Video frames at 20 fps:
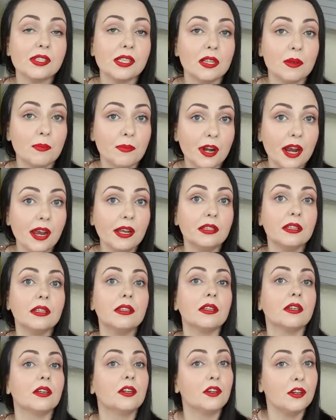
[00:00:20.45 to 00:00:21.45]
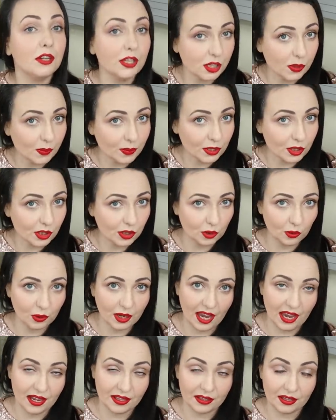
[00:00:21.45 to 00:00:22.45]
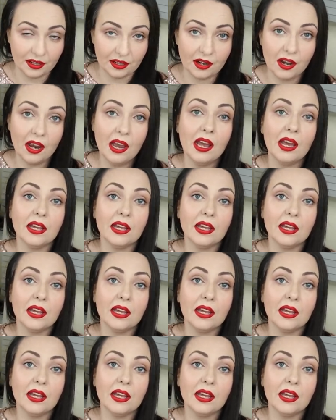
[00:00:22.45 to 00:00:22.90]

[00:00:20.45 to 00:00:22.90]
celebrated Christmas together.